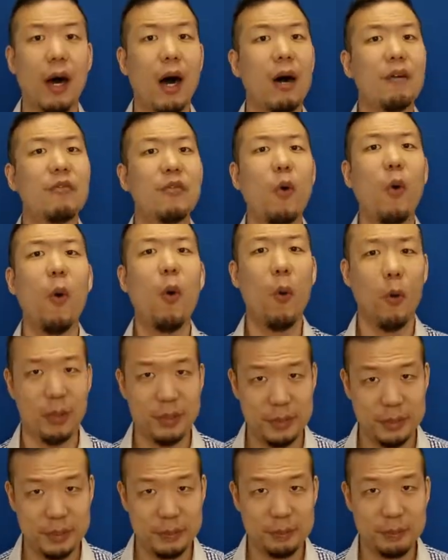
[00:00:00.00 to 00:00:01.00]
Of
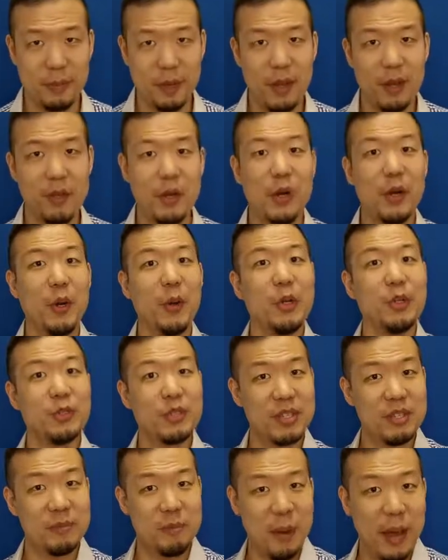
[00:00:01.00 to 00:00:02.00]
course, they're going
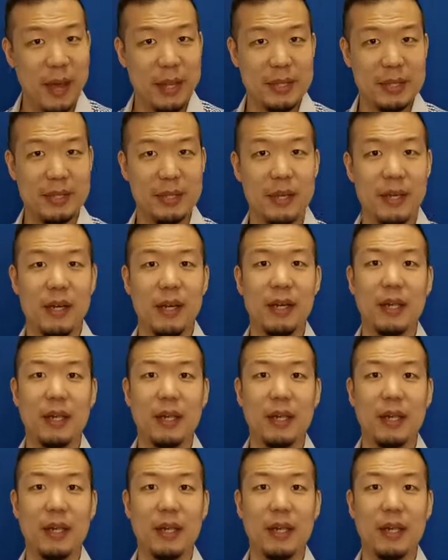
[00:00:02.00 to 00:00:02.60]
to spend